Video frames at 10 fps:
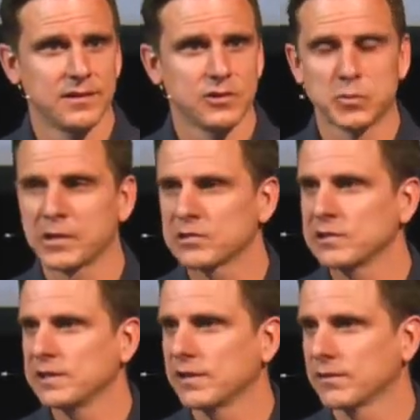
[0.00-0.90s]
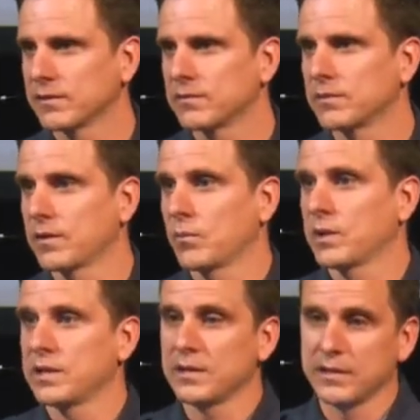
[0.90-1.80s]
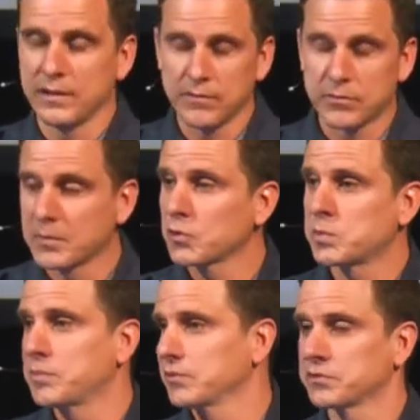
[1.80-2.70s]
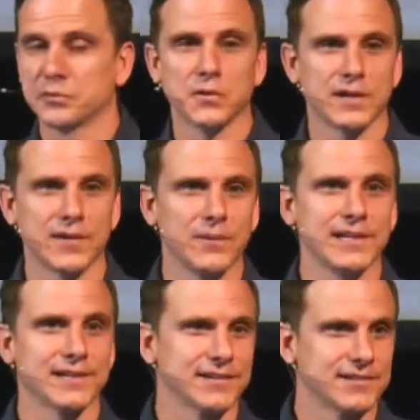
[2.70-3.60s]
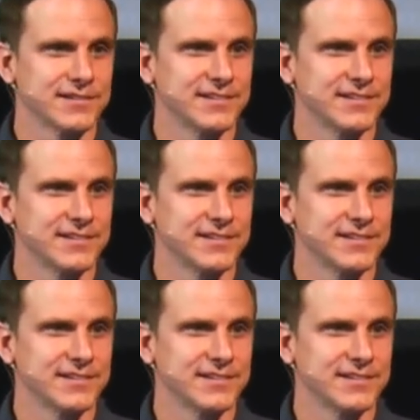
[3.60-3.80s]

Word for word: especially on what, for most people, is a four day weekend